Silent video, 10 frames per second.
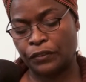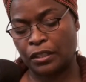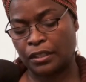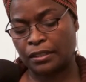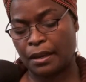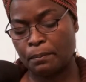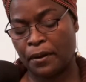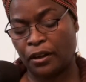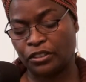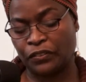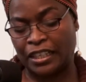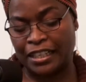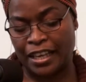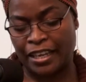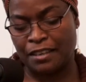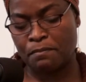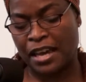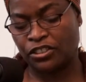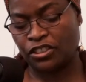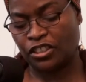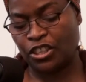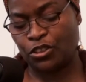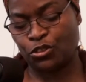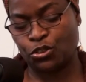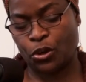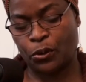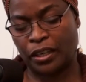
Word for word: some part of Eli imagined he could stroke it.